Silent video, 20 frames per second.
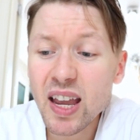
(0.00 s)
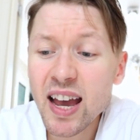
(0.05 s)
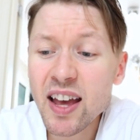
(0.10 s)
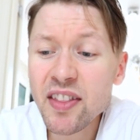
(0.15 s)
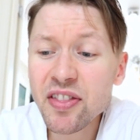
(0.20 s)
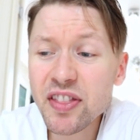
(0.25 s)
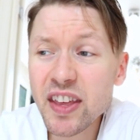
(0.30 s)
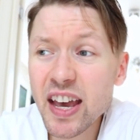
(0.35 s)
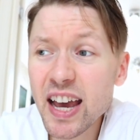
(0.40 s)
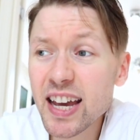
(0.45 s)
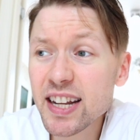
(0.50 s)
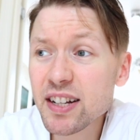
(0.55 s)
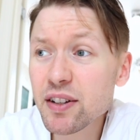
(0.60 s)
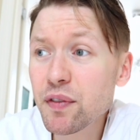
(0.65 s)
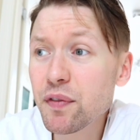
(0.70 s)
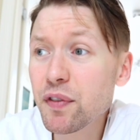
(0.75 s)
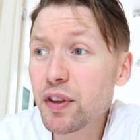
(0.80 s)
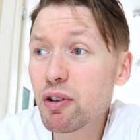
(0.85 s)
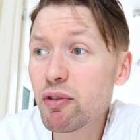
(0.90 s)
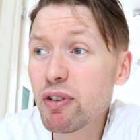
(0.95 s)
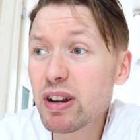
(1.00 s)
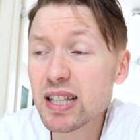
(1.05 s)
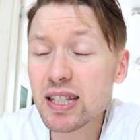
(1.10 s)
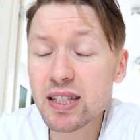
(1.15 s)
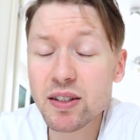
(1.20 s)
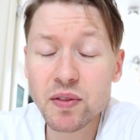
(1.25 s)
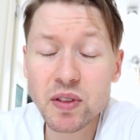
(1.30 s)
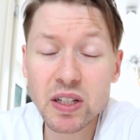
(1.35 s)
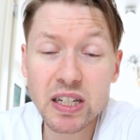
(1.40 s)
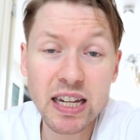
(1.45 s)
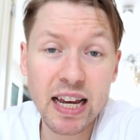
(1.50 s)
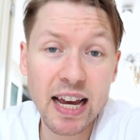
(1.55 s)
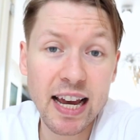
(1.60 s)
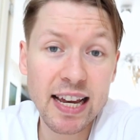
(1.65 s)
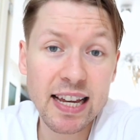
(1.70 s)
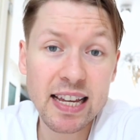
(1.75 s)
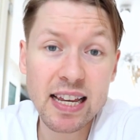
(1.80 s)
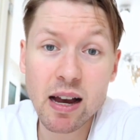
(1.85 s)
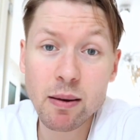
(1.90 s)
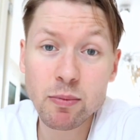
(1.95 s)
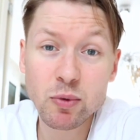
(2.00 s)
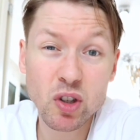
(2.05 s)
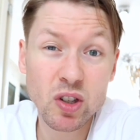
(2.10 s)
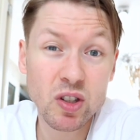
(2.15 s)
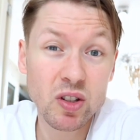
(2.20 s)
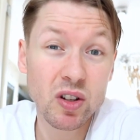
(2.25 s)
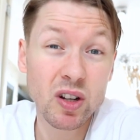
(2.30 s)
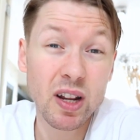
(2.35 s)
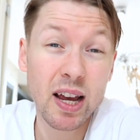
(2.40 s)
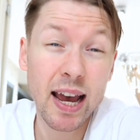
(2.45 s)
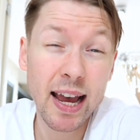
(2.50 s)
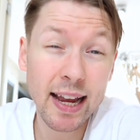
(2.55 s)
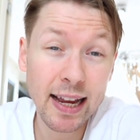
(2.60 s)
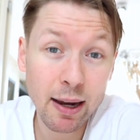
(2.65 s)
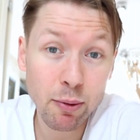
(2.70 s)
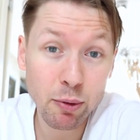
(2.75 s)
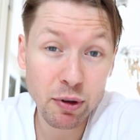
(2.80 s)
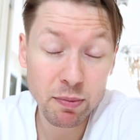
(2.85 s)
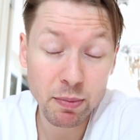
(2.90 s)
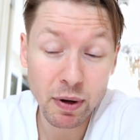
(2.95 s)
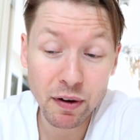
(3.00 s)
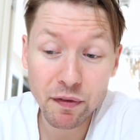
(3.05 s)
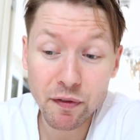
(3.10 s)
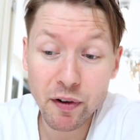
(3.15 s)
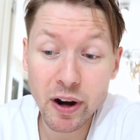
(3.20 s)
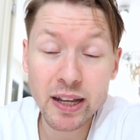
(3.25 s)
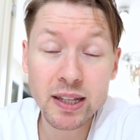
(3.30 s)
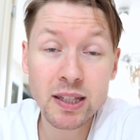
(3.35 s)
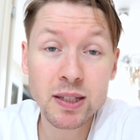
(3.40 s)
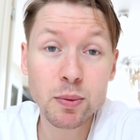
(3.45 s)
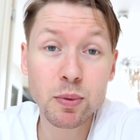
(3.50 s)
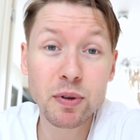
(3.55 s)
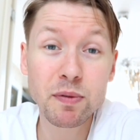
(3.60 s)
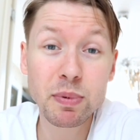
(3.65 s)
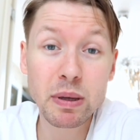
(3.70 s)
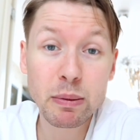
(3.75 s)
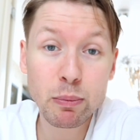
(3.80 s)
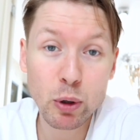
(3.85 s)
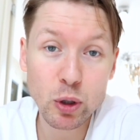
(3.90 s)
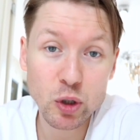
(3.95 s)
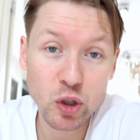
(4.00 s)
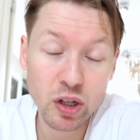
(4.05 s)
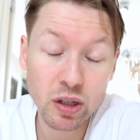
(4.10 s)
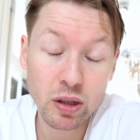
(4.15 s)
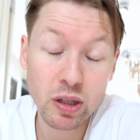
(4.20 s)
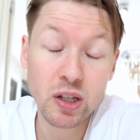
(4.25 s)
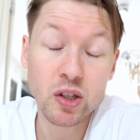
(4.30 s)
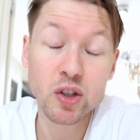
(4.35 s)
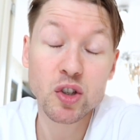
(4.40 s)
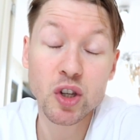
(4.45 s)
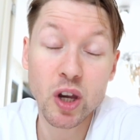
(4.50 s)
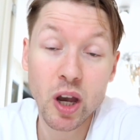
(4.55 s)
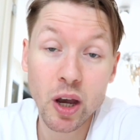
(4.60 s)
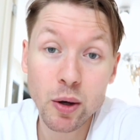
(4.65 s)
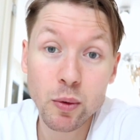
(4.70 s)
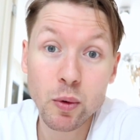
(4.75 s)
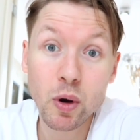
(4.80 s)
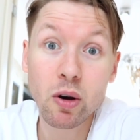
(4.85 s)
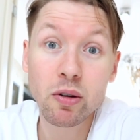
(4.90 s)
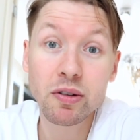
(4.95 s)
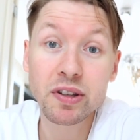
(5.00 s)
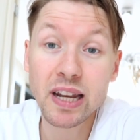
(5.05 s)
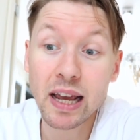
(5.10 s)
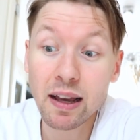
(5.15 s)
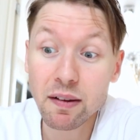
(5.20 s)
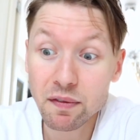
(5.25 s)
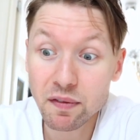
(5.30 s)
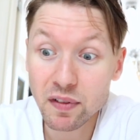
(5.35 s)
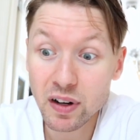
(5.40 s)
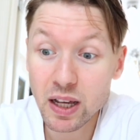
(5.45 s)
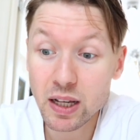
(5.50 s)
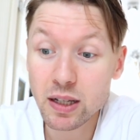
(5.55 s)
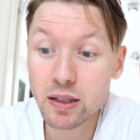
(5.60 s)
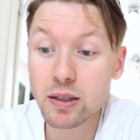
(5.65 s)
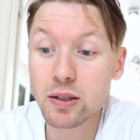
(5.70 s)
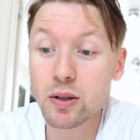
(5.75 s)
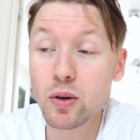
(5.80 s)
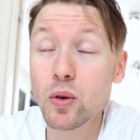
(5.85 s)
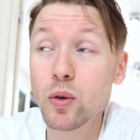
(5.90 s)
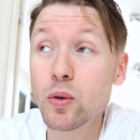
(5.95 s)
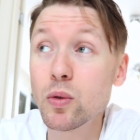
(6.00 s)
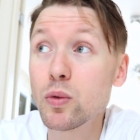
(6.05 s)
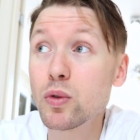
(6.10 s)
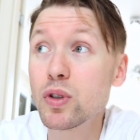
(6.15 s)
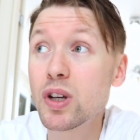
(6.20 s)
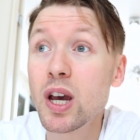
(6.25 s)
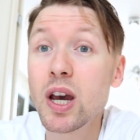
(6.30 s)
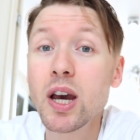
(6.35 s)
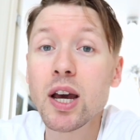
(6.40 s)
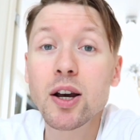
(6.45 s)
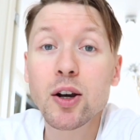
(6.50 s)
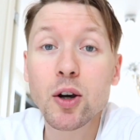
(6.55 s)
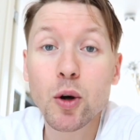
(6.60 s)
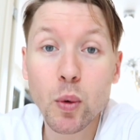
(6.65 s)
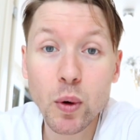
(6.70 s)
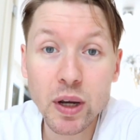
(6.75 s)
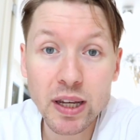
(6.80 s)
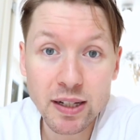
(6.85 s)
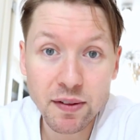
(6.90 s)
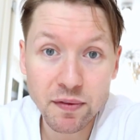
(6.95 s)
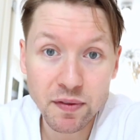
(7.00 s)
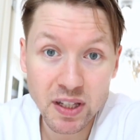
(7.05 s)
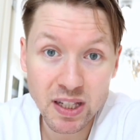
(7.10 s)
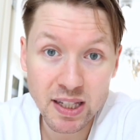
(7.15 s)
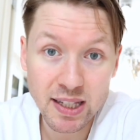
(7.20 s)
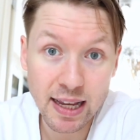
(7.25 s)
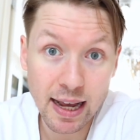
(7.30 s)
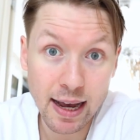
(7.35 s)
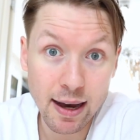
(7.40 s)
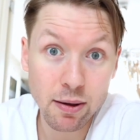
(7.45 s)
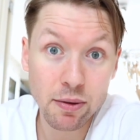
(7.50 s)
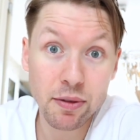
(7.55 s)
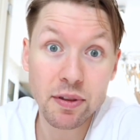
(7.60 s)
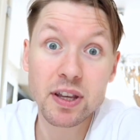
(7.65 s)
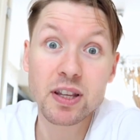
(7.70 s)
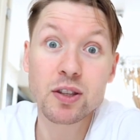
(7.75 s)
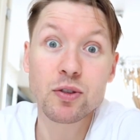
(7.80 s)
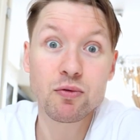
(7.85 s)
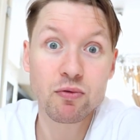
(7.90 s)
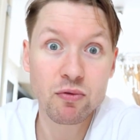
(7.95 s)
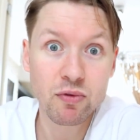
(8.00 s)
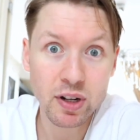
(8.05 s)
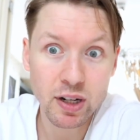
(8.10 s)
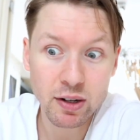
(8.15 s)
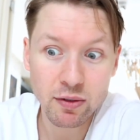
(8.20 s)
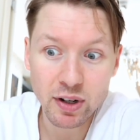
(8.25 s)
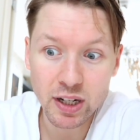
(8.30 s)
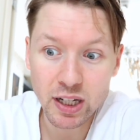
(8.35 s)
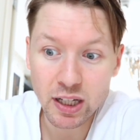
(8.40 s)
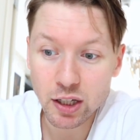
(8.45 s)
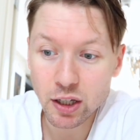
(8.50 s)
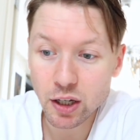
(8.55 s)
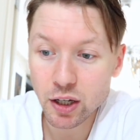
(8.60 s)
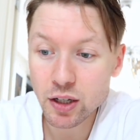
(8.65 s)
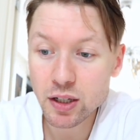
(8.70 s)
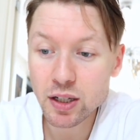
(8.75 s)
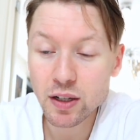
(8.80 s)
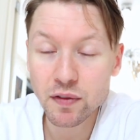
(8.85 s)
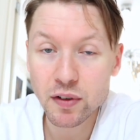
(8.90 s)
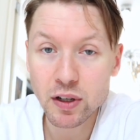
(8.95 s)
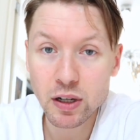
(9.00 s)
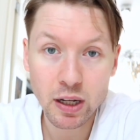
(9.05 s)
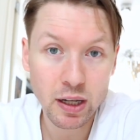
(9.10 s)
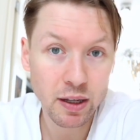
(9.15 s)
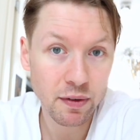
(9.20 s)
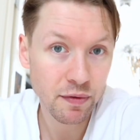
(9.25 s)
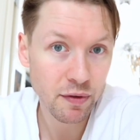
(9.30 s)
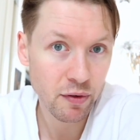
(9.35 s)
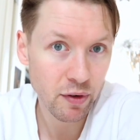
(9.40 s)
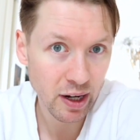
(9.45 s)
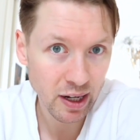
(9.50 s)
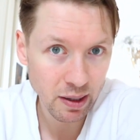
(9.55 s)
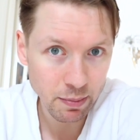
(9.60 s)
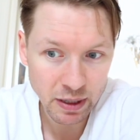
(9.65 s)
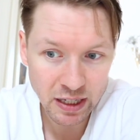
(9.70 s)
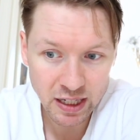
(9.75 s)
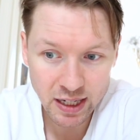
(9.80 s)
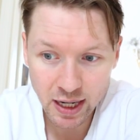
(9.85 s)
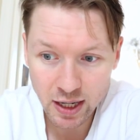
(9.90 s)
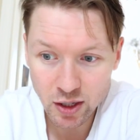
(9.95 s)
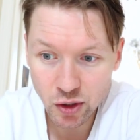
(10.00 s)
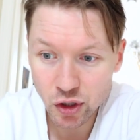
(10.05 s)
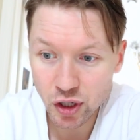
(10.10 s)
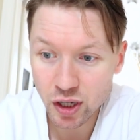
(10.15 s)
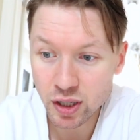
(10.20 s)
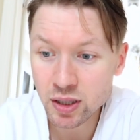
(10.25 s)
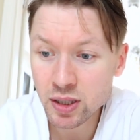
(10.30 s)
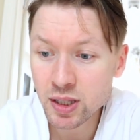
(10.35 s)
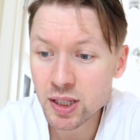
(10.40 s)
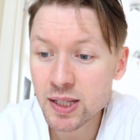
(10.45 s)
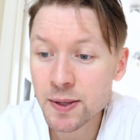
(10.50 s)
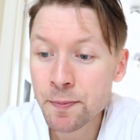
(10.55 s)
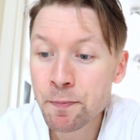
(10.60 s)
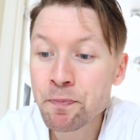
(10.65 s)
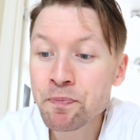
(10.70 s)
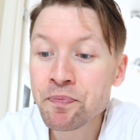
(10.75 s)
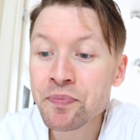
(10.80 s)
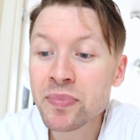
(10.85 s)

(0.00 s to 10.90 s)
And then for the rest of the day, I'm just going to hang out with my friends. We've been watching this show on Netflix called Queen of the South. It's really, really good if you're looking for recommendations.